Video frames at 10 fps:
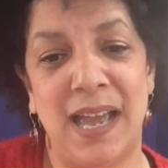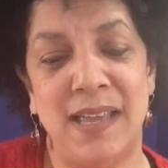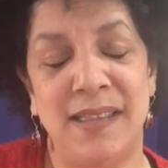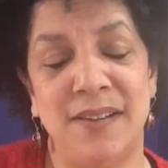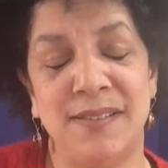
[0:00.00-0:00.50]

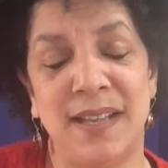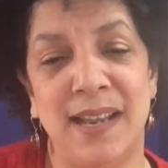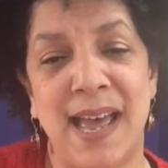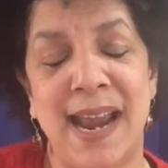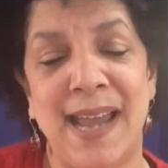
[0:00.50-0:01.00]
there's a
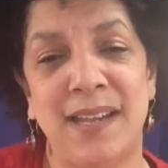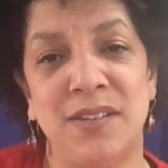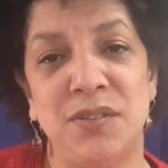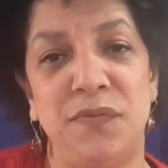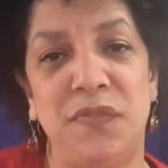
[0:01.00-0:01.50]
lot I
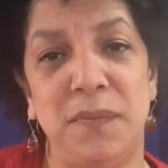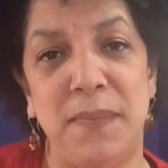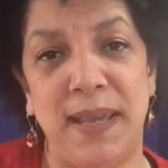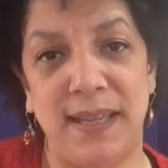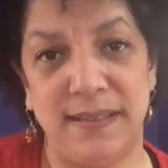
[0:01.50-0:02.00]
could do for
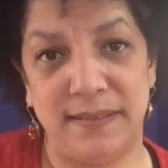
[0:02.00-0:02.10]
me.